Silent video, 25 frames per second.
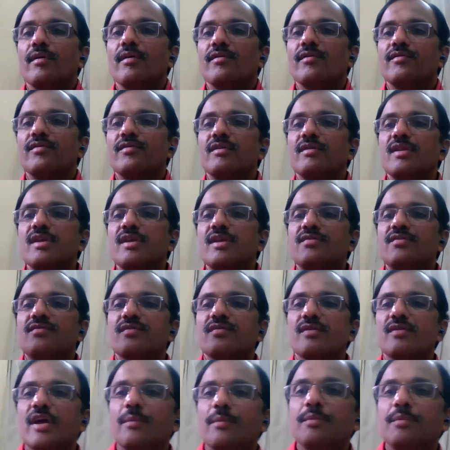see this
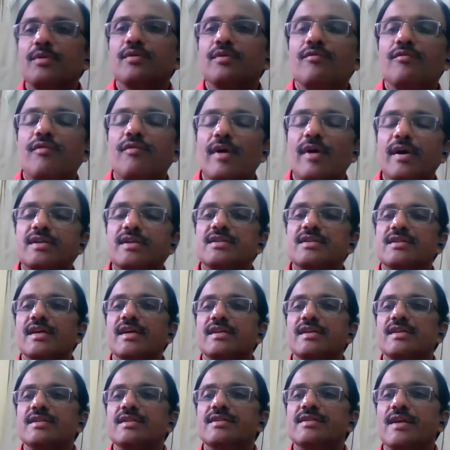gametophyte
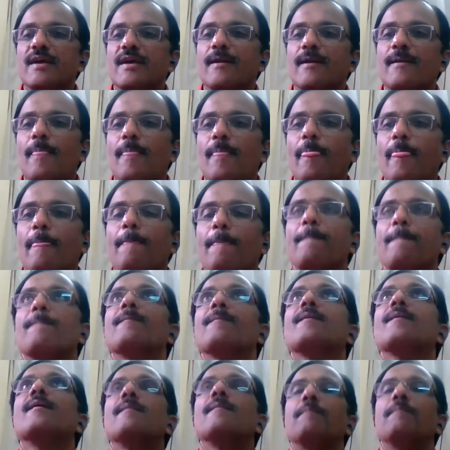stage is there,
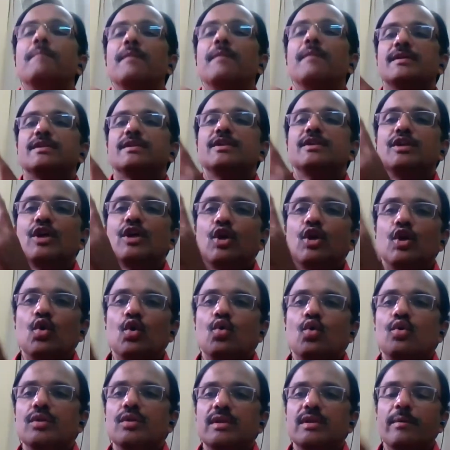but here
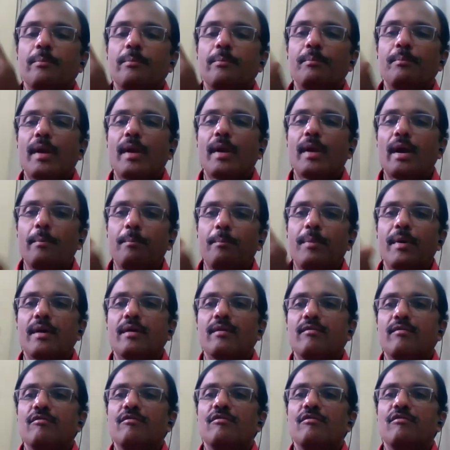no the
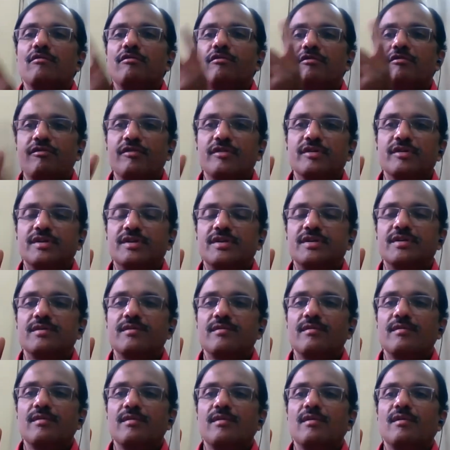proper food.
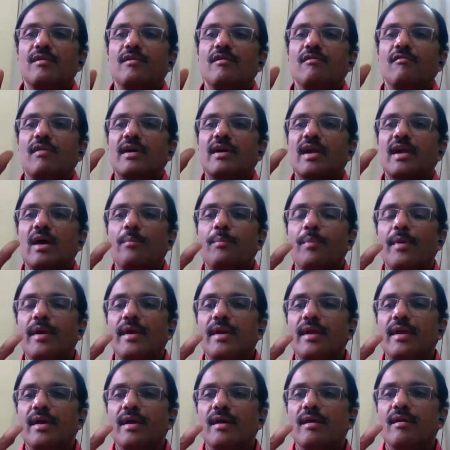What
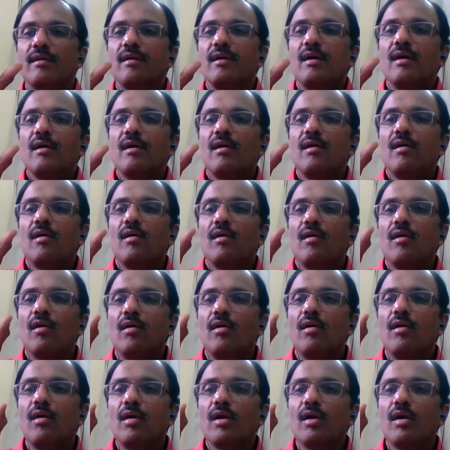happened here?
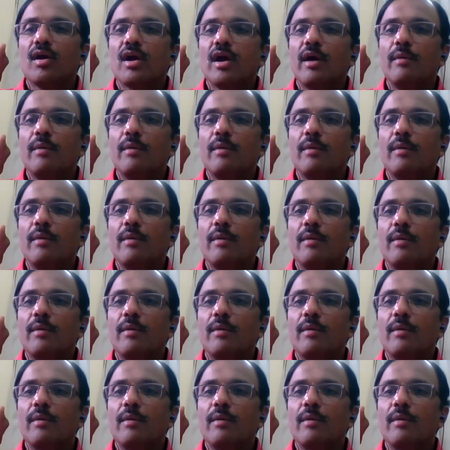All coming